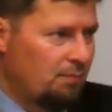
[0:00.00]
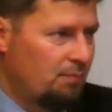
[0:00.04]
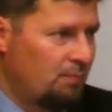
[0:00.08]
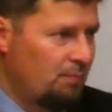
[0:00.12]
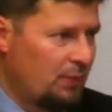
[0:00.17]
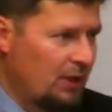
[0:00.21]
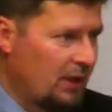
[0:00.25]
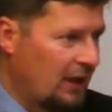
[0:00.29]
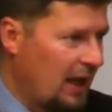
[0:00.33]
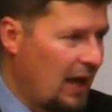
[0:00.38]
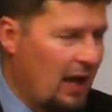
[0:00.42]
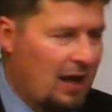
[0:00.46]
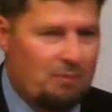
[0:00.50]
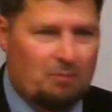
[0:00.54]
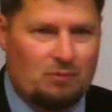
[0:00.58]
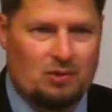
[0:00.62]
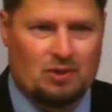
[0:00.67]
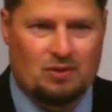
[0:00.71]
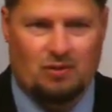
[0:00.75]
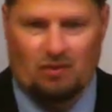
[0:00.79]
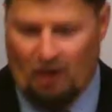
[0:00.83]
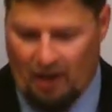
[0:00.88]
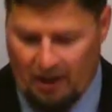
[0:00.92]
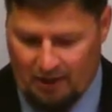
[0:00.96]
became
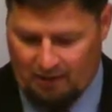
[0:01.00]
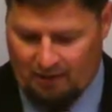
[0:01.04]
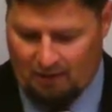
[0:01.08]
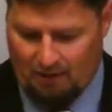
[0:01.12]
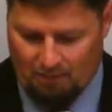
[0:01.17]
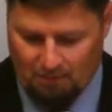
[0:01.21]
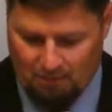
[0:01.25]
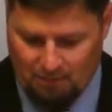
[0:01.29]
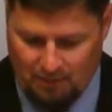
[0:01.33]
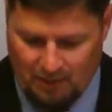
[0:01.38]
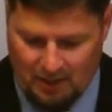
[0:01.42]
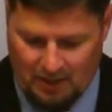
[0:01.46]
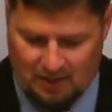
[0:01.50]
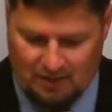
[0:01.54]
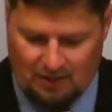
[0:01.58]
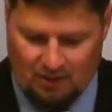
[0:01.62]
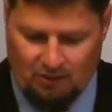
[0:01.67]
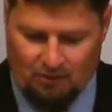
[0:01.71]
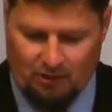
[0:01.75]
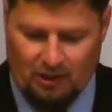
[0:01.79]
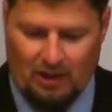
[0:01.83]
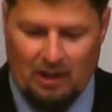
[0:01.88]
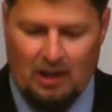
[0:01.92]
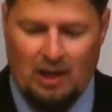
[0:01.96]
just like them,
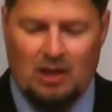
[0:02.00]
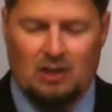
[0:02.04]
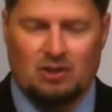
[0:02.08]
basically.